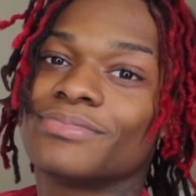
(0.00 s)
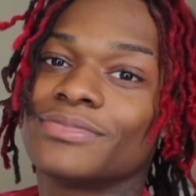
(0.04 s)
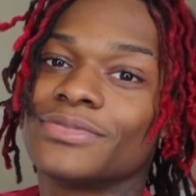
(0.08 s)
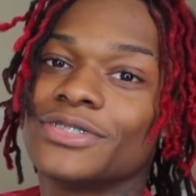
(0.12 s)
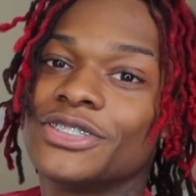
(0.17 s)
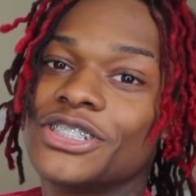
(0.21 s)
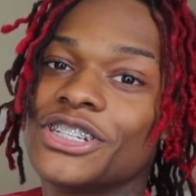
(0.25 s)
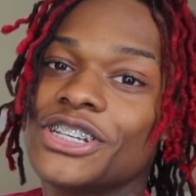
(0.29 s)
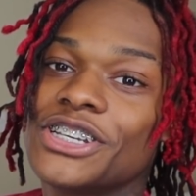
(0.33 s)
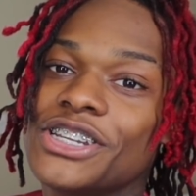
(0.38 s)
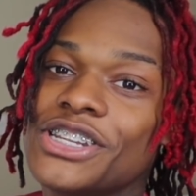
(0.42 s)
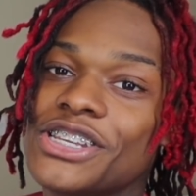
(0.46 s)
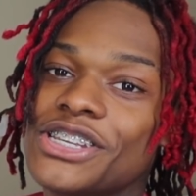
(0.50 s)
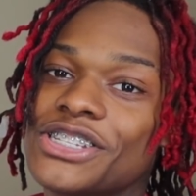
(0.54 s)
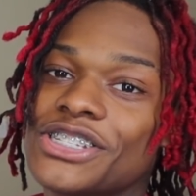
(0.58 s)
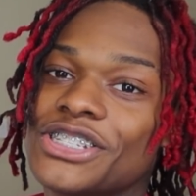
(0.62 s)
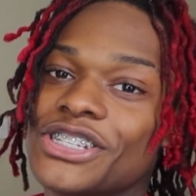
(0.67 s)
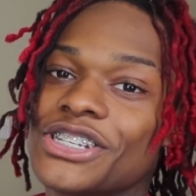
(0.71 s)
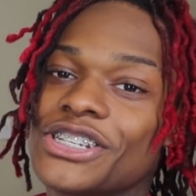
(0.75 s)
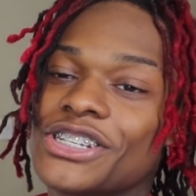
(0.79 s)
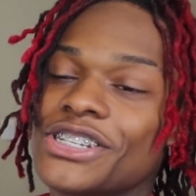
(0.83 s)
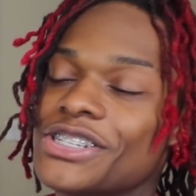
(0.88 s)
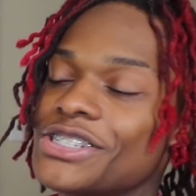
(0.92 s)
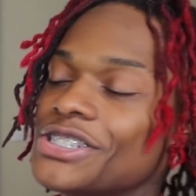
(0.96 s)
genie,
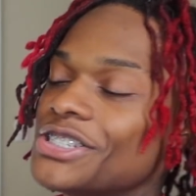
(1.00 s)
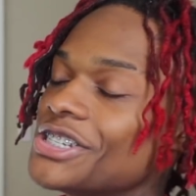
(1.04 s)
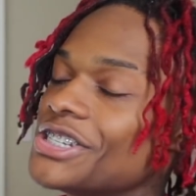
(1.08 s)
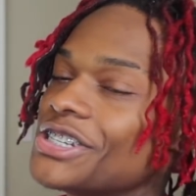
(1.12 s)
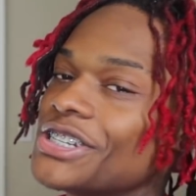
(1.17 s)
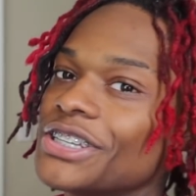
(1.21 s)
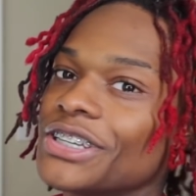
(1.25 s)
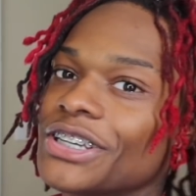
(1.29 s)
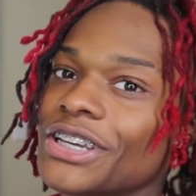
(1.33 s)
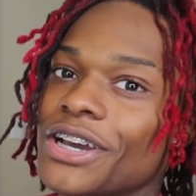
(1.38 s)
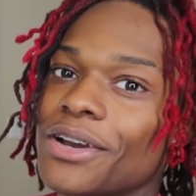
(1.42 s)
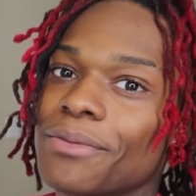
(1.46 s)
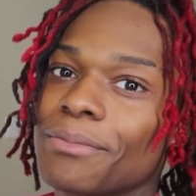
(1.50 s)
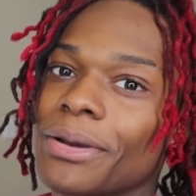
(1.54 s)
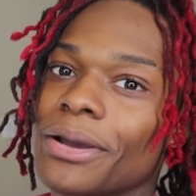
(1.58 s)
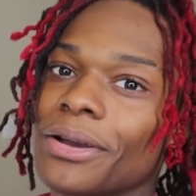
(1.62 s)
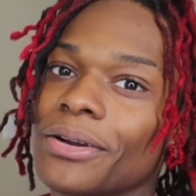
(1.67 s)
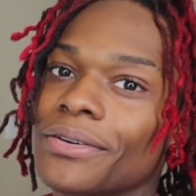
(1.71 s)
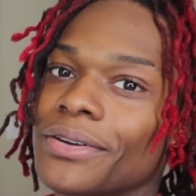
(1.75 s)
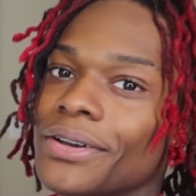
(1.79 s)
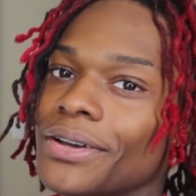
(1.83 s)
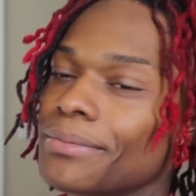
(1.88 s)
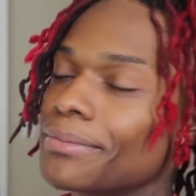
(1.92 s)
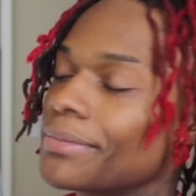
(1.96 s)
genie, genie, come
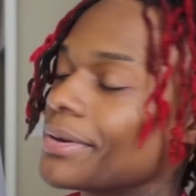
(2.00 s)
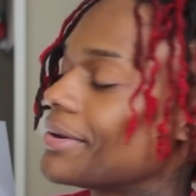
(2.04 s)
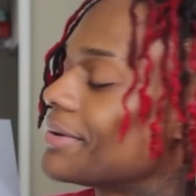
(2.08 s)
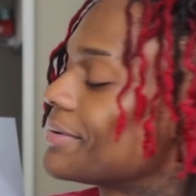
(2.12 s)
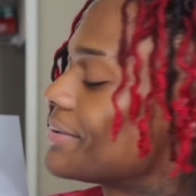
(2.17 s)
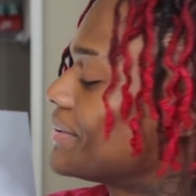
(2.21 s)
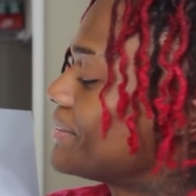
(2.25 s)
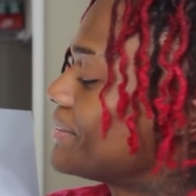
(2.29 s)
out, come out,